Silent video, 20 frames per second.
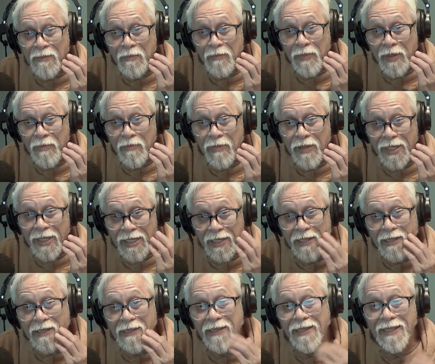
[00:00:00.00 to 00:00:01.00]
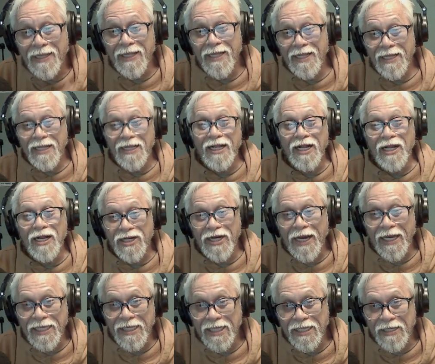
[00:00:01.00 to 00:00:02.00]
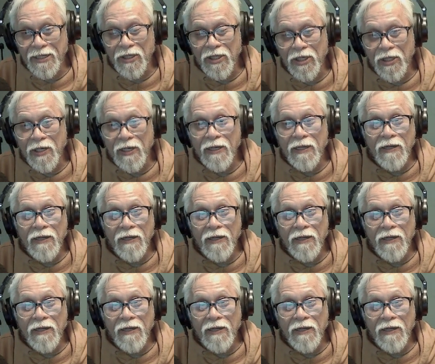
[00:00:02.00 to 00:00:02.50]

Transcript: biblical. All right, so